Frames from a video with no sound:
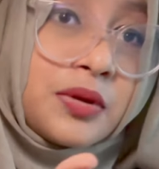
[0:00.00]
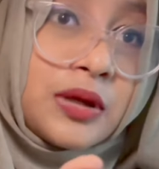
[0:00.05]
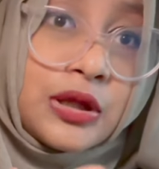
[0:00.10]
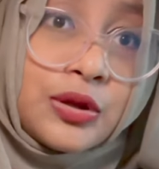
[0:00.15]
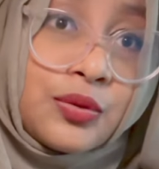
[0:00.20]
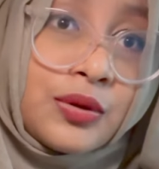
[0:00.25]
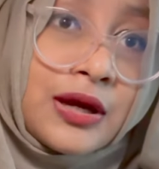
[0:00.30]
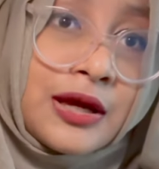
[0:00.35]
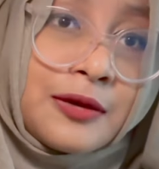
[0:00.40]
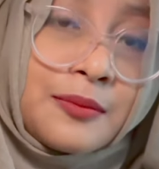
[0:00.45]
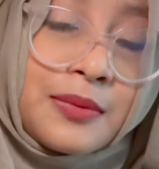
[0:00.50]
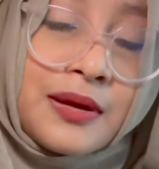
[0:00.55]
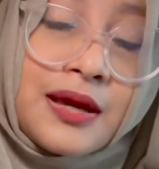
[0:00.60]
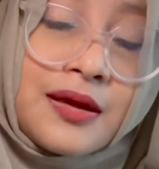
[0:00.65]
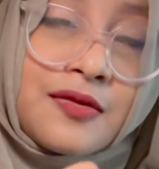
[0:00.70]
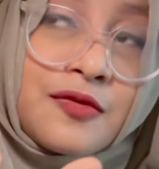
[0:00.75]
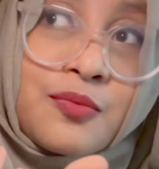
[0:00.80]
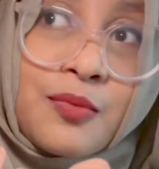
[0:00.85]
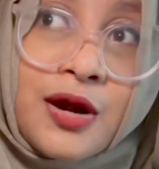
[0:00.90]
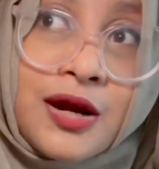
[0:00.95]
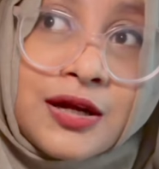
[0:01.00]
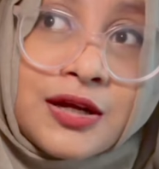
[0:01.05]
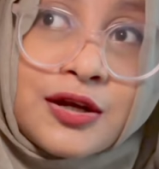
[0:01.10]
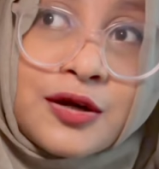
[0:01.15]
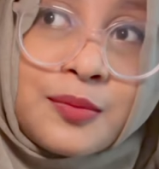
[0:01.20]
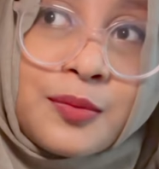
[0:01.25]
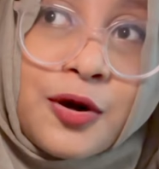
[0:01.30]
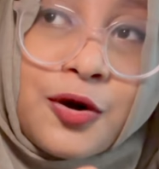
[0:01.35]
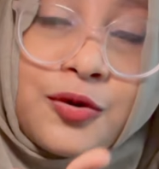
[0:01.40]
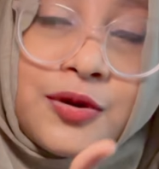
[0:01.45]
You can be
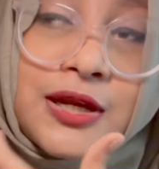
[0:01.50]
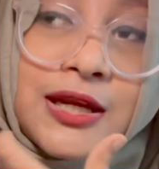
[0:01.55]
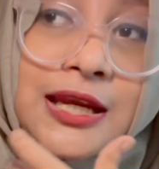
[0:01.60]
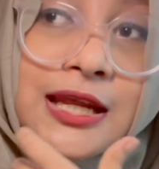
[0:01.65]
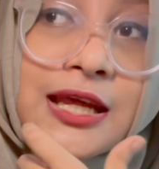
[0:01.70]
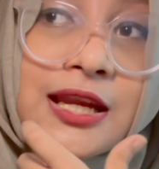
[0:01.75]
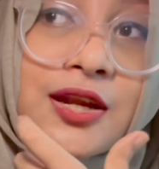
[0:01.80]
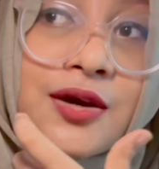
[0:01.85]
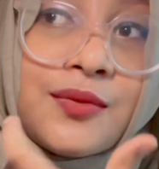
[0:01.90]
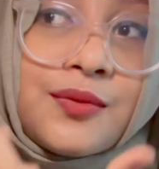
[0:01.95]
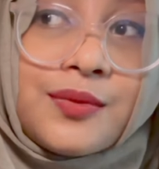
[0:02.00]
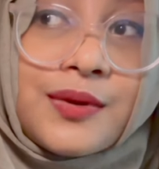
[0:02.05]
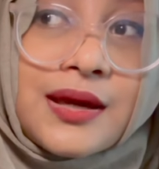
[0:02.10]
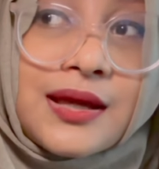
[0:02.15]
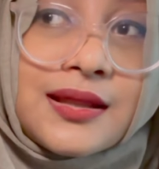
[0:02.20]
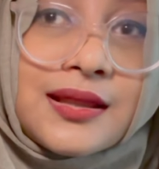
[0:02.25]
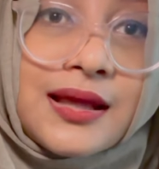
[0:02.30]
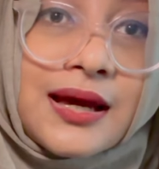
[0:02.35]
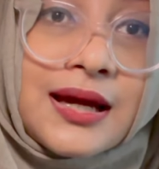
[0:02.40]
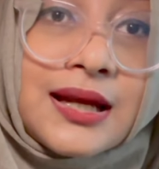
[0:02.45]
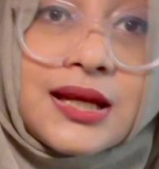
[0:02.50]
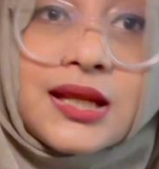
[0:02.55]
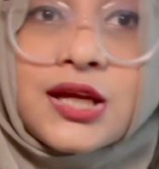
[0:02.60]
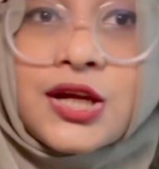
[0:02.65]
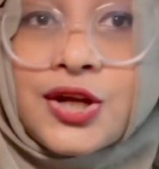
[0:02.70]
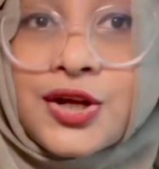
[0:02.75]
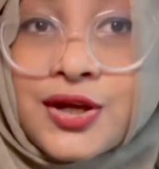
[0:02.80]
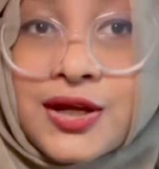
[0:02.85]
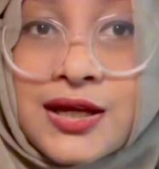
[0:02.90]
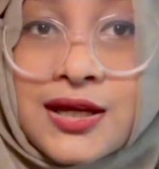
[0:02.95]
smarter about it in a way that
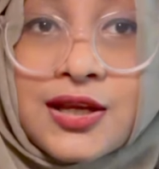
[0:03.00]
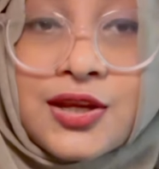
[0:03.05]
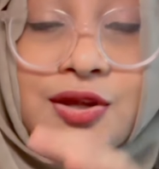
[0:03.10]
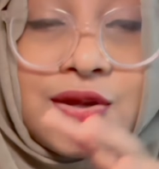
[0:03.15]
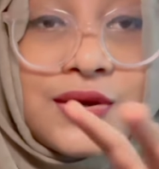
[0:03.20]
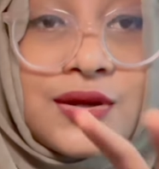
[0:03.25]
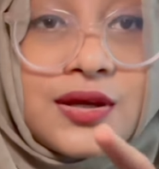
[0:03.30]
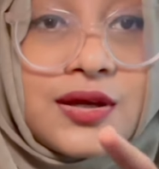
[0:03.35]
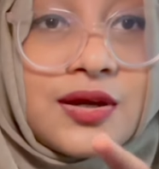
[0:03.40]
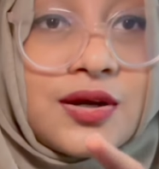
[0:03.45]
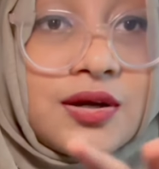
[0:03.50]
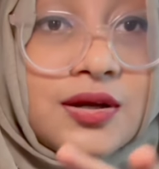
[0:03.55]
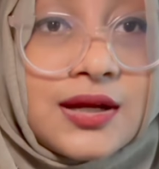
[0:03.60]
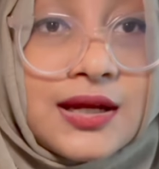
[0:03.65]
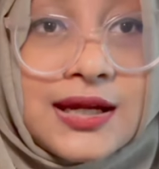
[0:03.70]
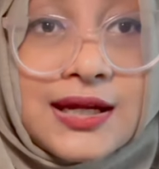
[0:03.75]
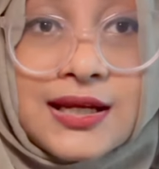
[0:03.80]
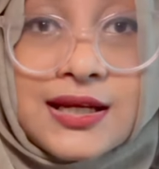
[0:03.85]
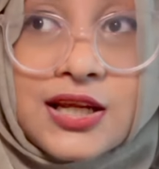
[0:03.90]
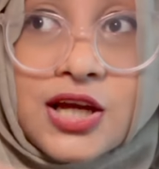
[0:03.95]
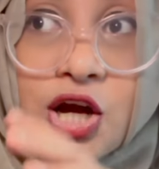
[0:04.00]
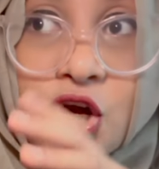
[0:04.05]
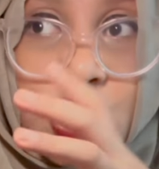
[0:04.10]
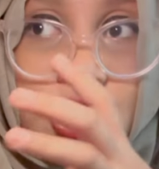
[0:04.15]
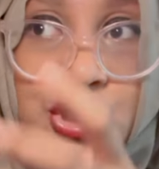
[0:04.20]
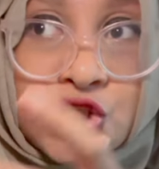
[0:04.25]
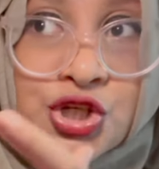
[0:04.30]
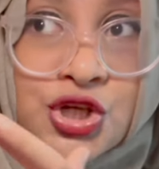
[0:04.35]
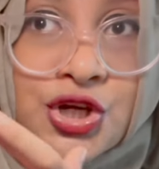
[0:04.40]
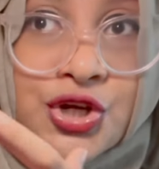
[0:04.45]
Korean
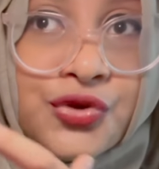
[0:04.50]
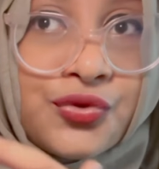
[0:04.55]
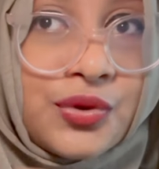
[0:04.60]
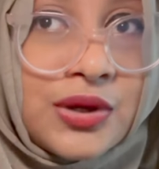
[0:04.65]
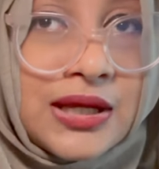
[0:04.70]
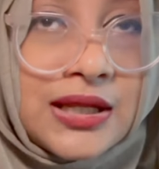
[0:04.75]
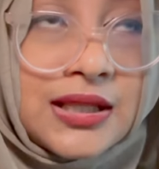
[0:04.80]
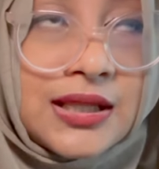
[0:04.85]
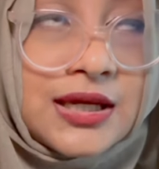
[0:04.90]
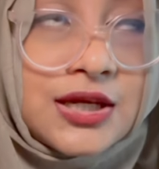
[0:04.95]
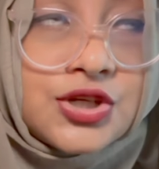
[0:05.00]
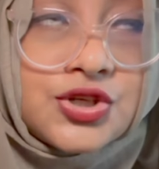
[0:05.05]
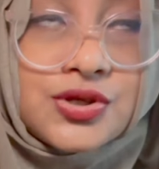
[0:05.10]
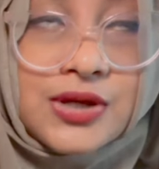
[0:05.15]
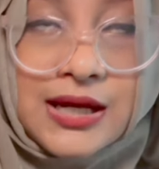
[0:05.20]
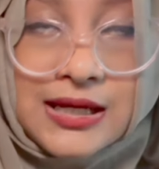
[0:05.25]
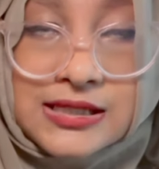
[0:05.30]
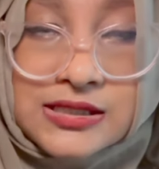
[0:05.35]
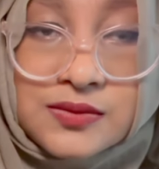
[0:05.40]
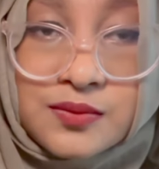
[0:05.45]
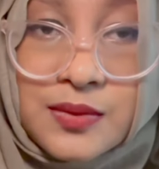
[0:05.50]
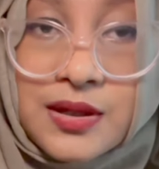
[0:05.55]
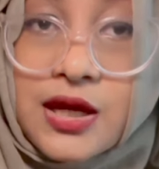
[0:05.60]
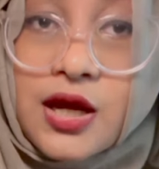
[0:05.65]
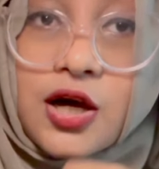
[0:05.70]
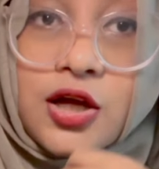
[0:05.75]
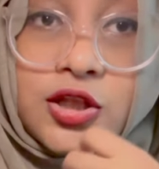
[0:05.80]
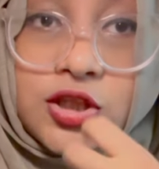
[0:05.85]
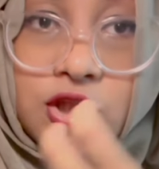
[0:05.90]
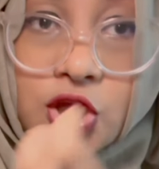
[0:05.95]
culture really attracts
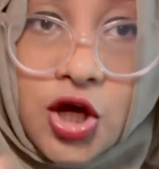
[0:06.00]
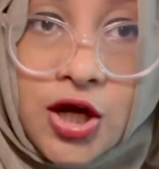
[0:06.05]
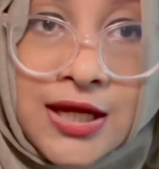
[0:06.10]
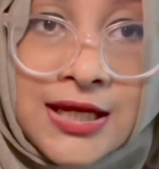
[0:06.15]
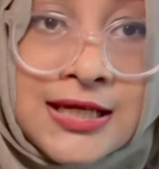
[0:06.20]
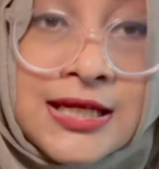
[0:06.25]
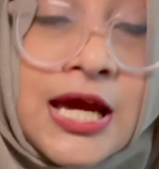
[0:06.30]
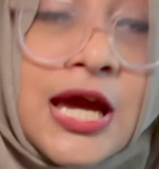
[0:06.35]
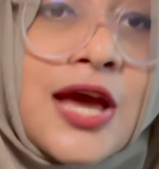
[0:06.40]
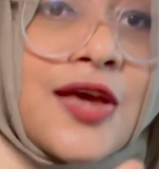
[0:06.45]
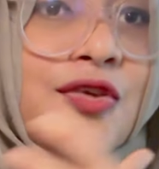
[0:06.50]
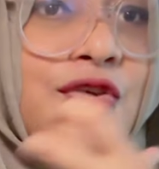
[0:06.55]
me a lot.